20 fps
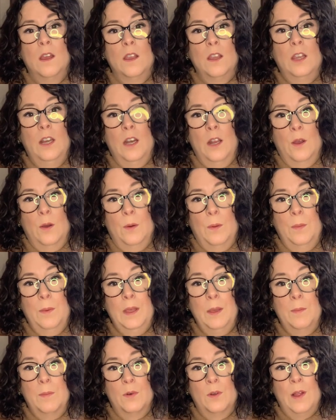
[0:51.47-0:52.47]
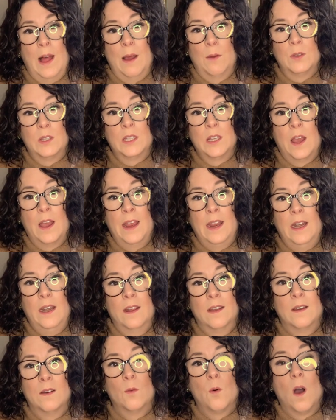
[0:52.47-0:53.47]
you know, people outside
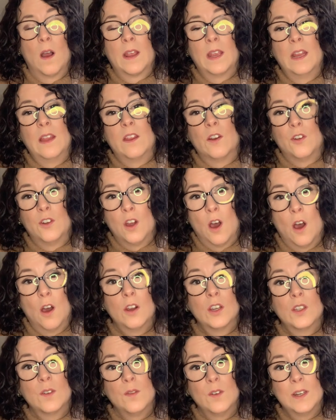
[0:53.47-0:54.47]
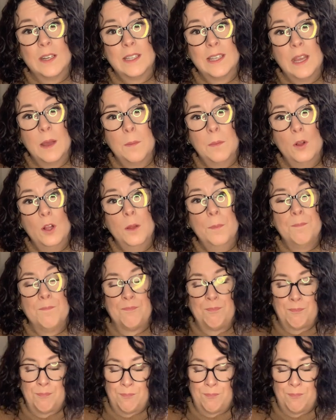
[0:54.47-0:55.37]
walking their dogs, for example.